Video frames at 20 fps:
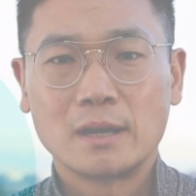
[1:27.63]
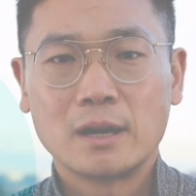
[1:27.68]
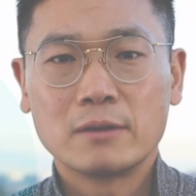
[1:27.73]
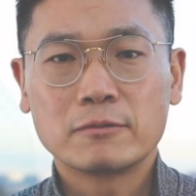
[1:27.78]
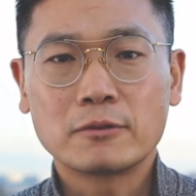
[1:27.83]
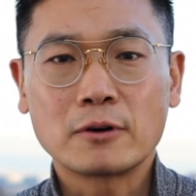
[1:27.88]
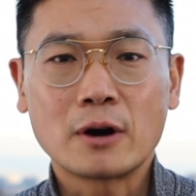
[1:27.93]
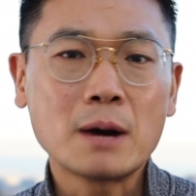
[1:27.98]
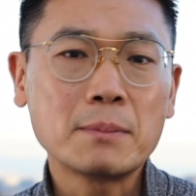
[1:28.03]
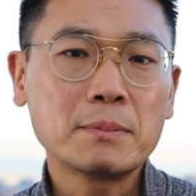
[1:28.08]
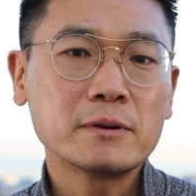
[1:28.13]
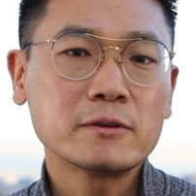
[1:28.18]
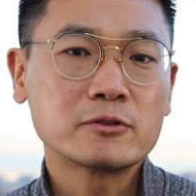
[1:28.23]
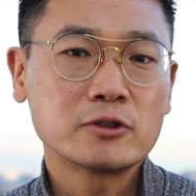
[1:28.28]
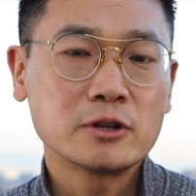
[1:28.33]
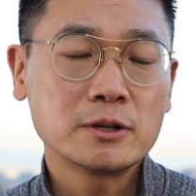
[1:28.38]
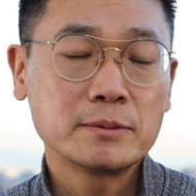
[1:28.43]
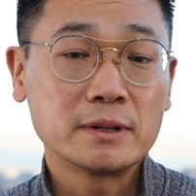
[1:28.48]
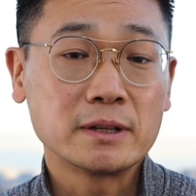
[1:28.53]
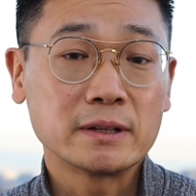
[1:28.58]
For operative
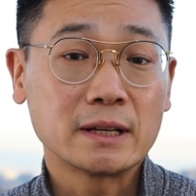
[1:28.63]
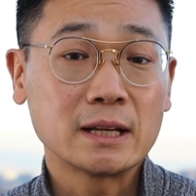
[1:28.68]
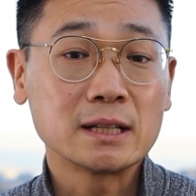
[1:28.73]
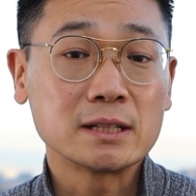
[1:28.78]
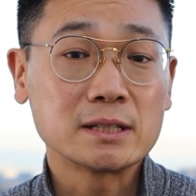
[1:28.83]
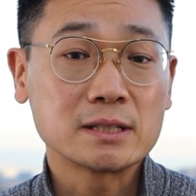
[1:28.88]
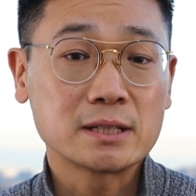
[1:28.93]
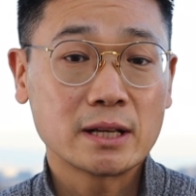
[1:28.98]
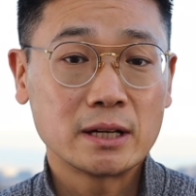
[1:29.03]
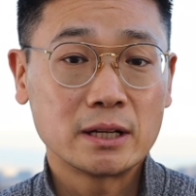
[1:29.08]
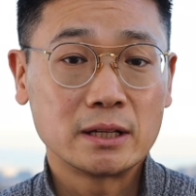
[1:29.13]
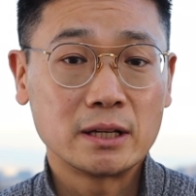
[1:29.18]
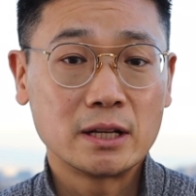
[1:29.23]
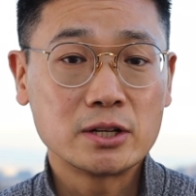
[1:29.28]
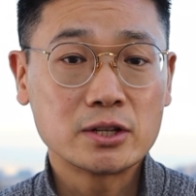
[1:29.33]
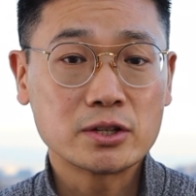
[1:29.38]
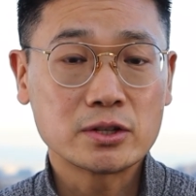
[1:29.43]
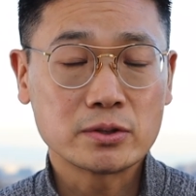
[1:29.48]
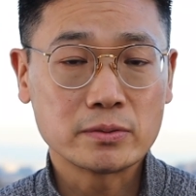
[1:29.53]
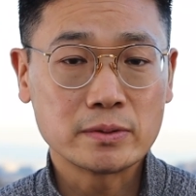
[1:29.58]
treatment of Achilles tendon
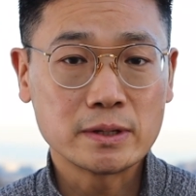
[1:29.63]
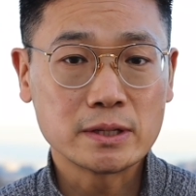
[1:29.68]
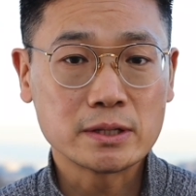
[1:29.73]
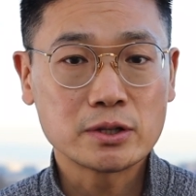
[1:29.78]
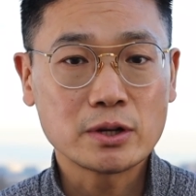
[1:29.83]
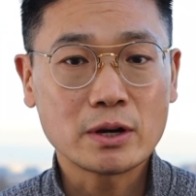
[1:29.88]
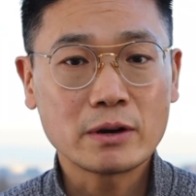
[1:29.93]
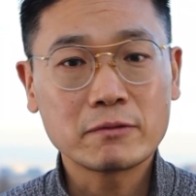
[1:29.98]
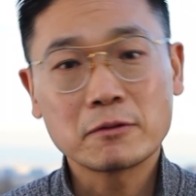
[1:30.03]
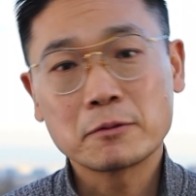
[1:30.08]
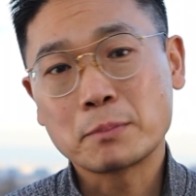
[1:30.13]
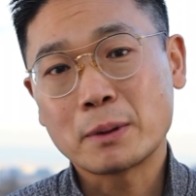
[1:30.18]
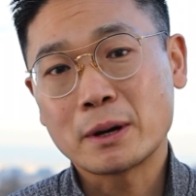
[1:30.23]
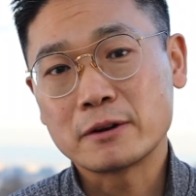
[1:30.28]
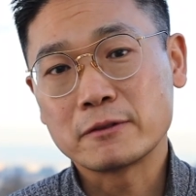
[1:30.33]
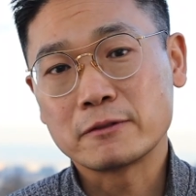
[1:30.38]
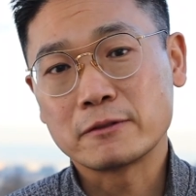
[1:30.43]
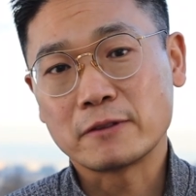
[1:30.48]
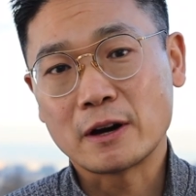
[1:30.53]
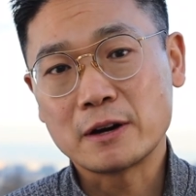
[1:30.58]
injuries, you have about
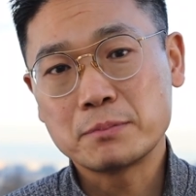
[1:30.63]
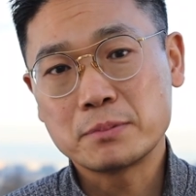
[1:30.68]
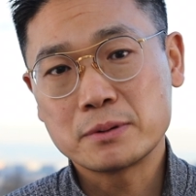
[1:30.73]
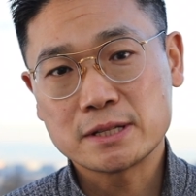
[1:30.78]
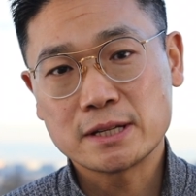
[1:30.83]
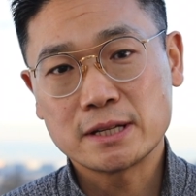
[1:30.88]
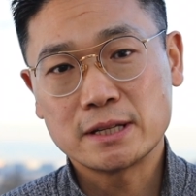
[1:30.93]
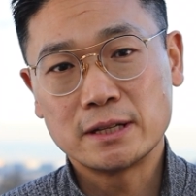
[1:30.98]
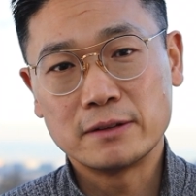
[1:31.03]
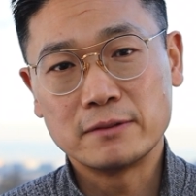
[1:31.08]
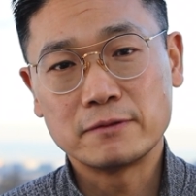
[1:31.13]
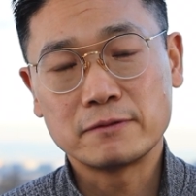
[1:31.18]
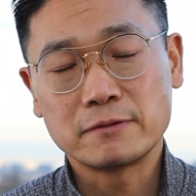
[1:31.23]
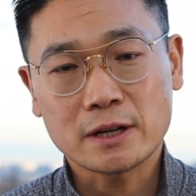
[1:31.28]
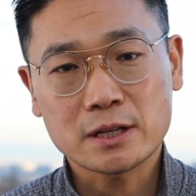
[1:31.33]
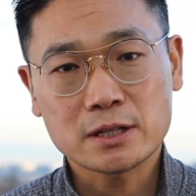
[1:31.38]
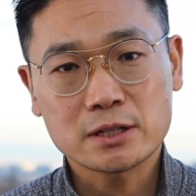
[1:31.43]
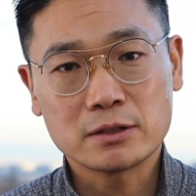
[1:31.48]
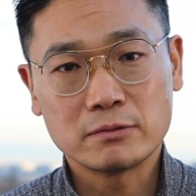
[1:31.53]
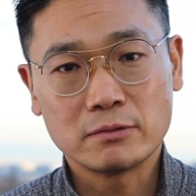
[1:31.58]
a 5%
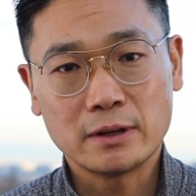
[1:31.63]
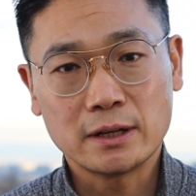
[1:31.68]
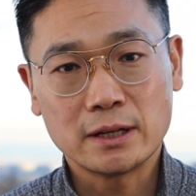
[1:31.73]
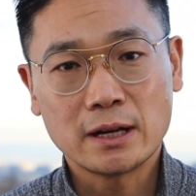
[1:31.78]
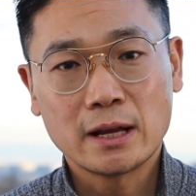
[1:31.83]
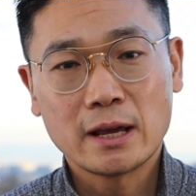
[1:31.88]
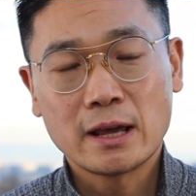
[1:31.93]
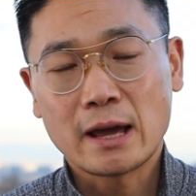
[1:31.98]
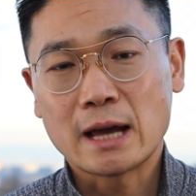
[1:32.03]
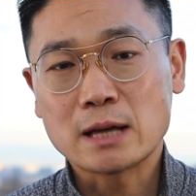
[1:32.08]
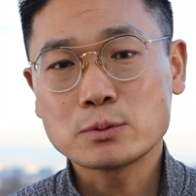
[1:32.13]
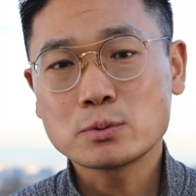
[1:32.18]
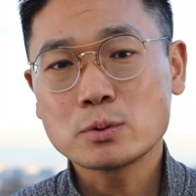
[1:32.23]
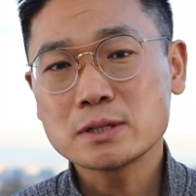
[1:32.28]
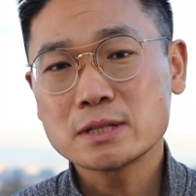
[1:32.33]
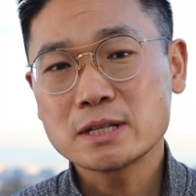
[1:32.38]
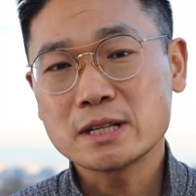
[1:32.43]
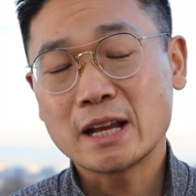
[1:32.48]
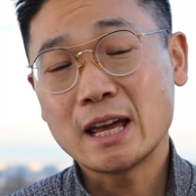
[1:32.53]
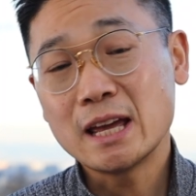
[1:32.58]
infection rate, as well
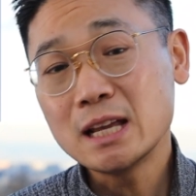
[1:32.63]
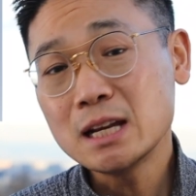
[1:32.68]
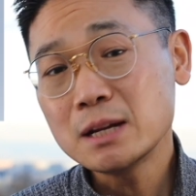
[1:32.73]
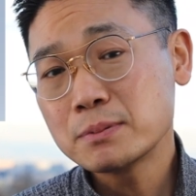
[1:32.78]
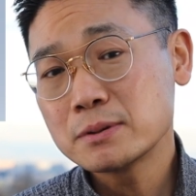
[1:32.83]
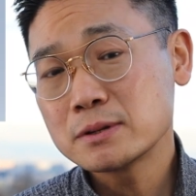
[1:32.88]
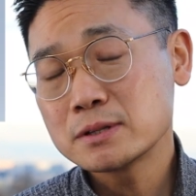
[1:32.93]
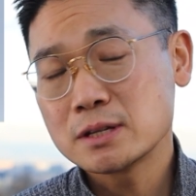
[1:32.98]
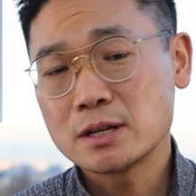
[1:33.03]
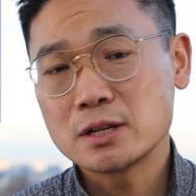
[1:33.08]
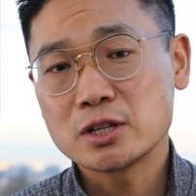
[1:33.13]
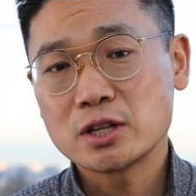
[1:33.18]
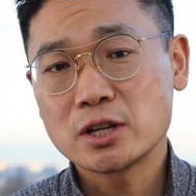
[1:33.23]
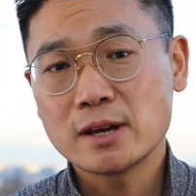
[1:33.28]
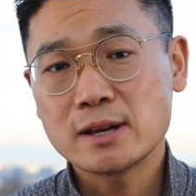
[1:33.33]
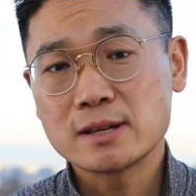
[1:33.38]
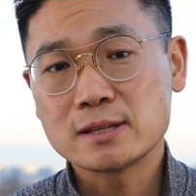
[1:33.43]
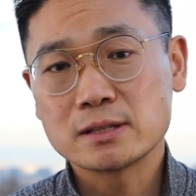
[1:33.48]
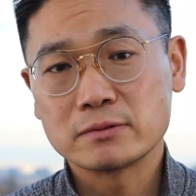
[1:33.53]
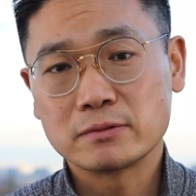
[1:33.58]
as an 80%
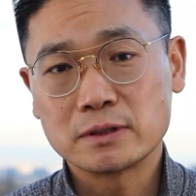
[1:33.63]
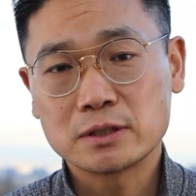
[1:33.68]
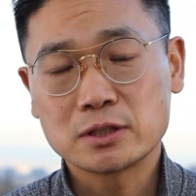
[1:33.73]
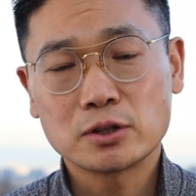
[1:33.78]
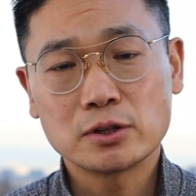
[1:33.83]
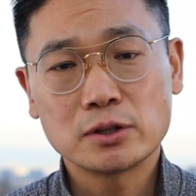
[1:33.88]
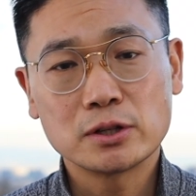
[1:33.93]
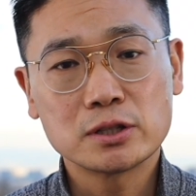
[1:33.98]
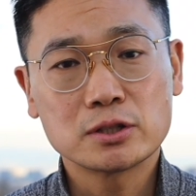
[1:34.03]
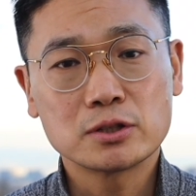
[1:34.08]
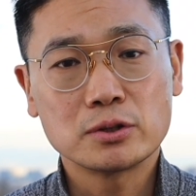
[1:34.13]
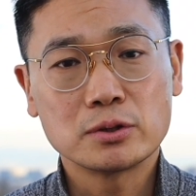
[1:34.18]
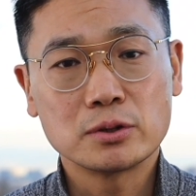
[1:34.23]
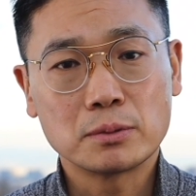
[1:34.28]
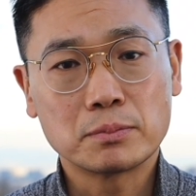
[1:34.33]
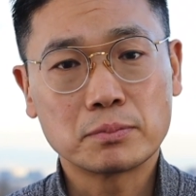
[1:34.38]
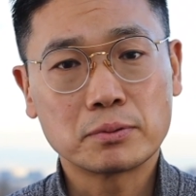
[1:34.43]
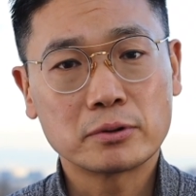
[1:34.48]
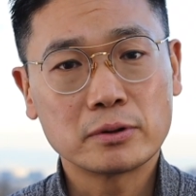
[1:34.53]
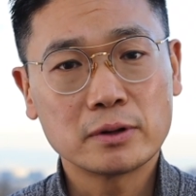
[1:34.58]
chance of returning to
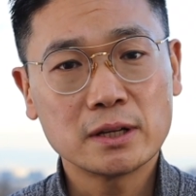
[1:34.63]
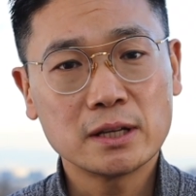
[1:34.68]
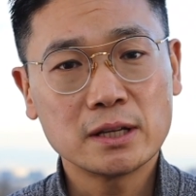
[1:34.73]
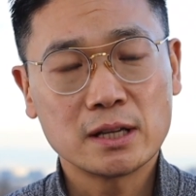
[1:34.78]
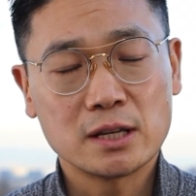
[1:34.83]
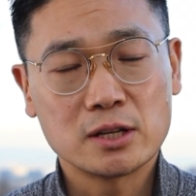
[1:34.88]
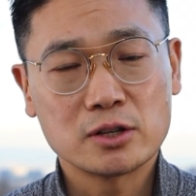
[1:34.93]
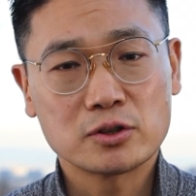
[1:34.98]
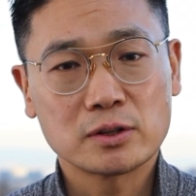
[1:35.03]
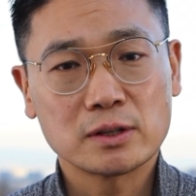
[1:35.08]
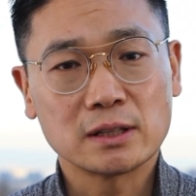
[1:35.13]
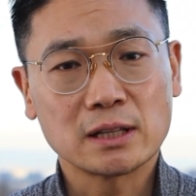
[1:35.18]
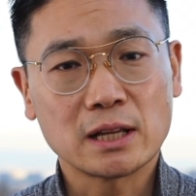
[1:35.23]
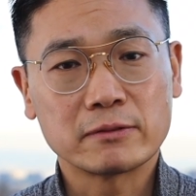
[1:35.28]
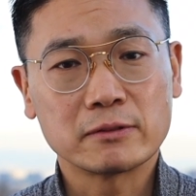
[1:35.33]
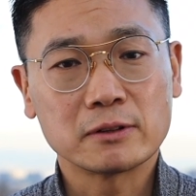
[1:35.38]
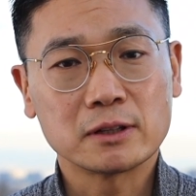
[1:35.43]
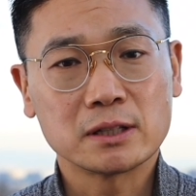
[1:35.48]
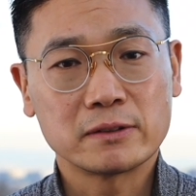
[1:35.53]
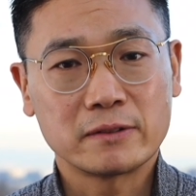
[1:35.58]
your pre-injury
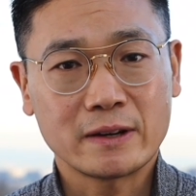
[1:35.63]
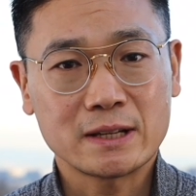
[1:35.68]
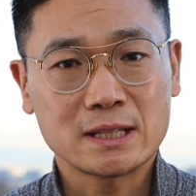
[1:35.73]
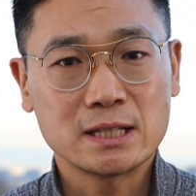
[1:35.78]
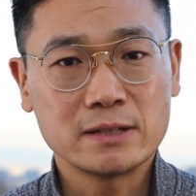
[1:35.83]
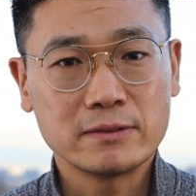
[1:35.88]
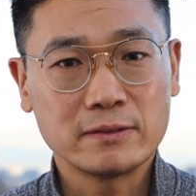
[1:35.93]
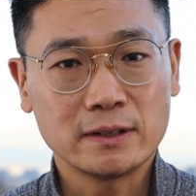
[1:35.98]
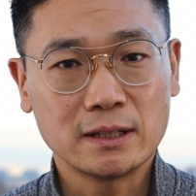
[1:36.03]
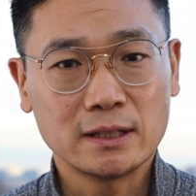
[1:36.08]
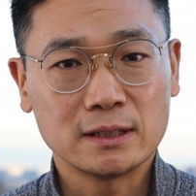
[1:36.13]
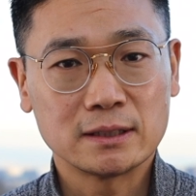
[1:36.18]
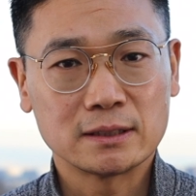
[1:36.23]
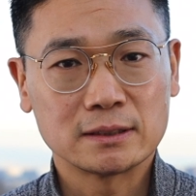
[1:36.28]
level of activity.